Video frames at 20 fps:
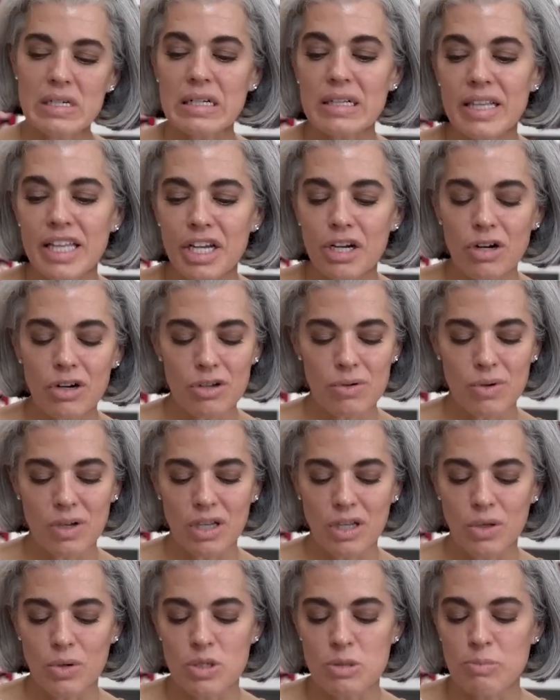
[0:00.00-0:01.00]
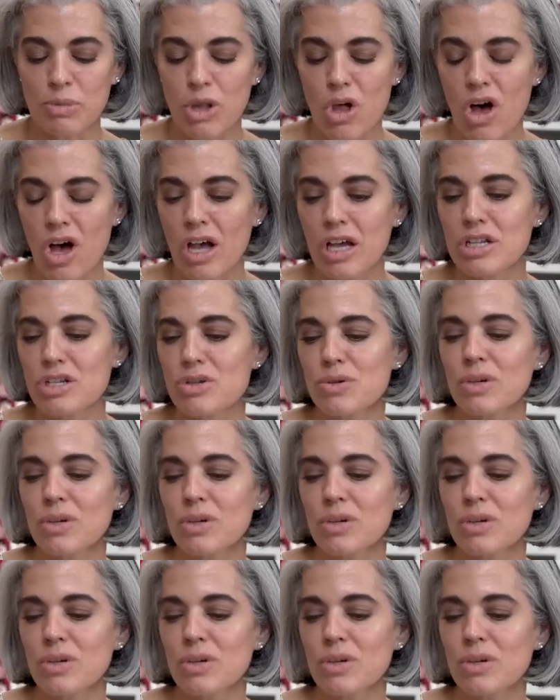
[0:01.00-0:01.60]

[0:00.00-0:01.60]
clear, you can use blonde,